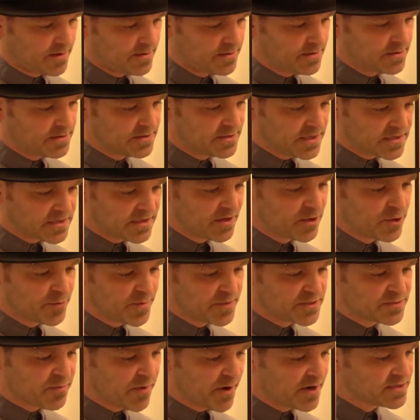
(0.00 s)
Sixthly, he would
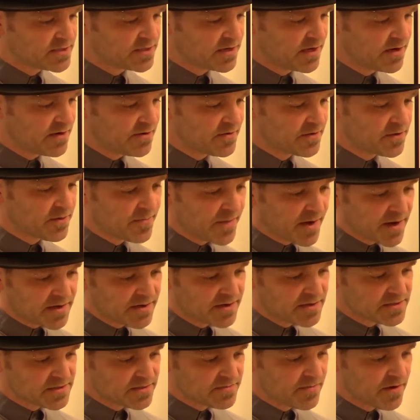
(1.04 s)
be surprised to hear that the
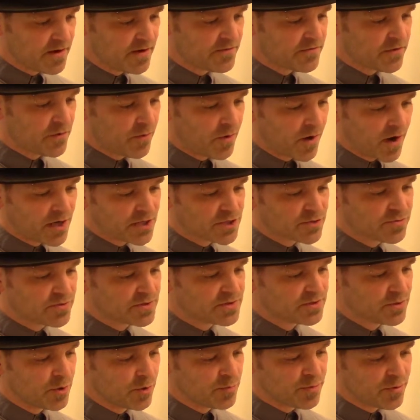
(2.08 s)
mechanism of the watch
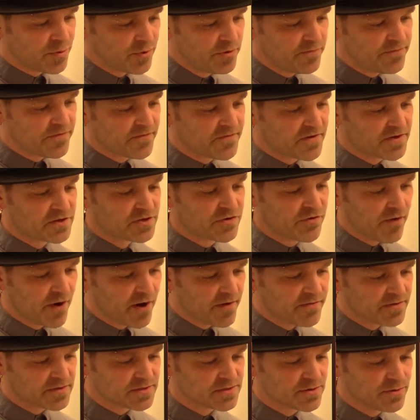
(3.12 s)
was no proof of
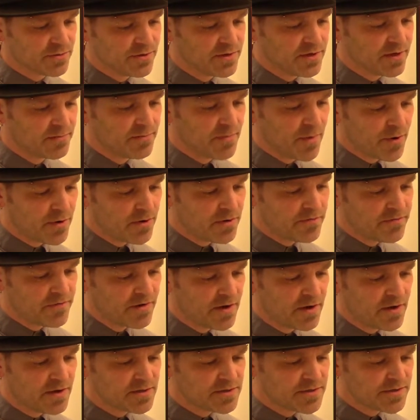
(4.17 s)
contrivance, only a motive
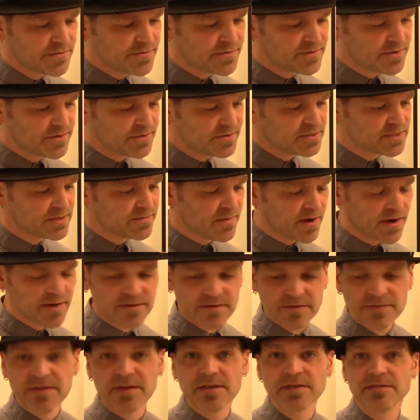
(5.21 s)
to induce the mind
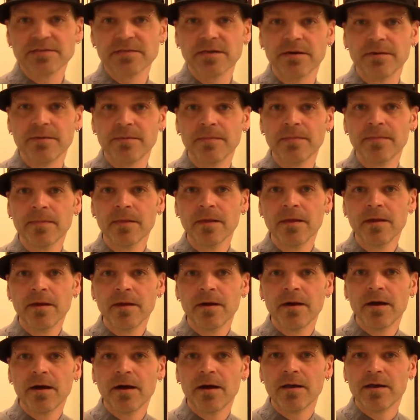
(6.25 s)
to think so.
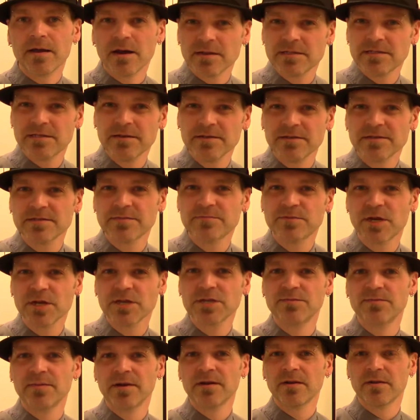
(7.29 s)
And I see this
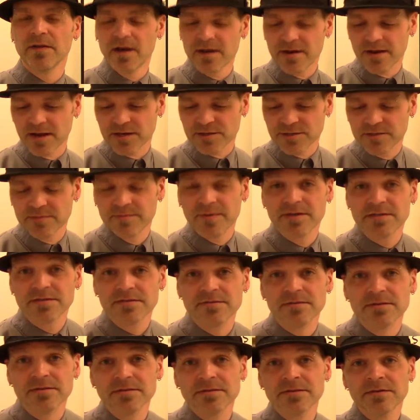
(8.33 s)
objection made a lot, actually, by
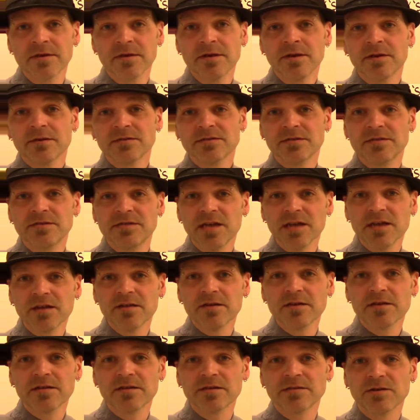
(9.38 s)
students. So you take a
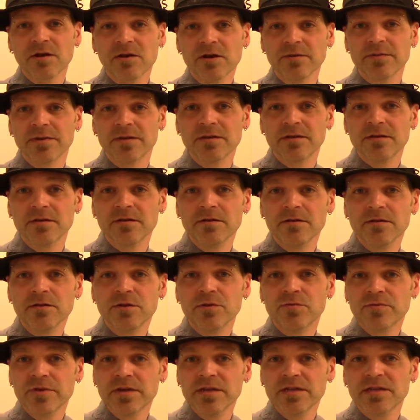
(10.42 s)
look at this argument,
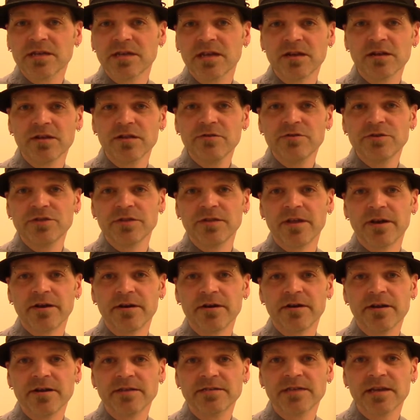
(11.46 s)
you read the conclusion there,
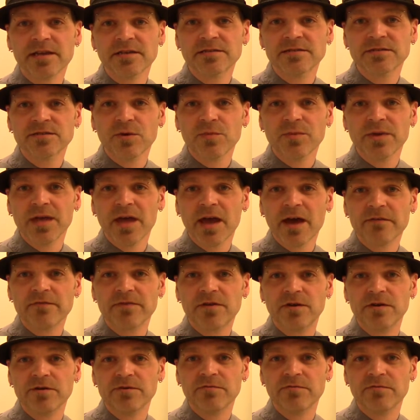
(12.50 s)
and it says, so we have good